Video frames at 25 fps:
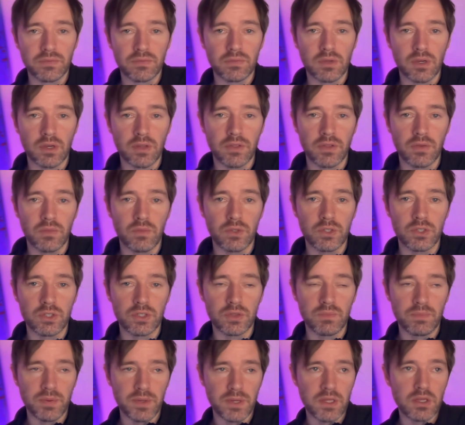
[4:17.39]
I think we
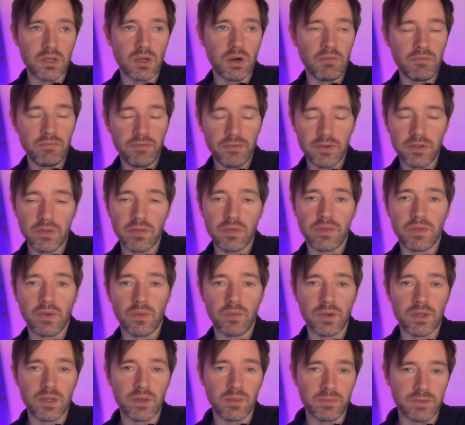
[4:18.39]
should be confident that
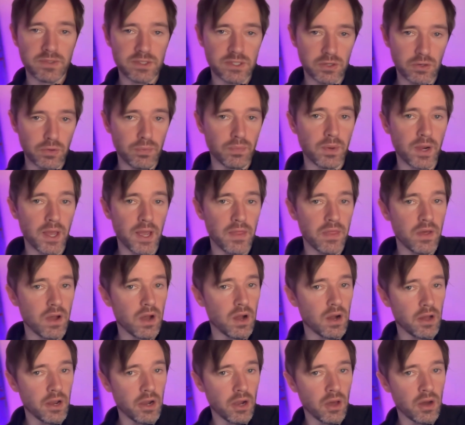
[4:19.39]
we can still play the
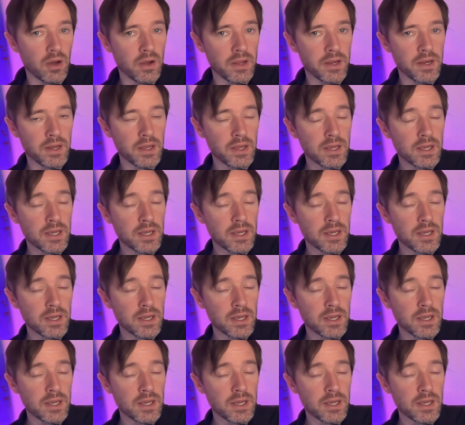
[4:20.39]
high line,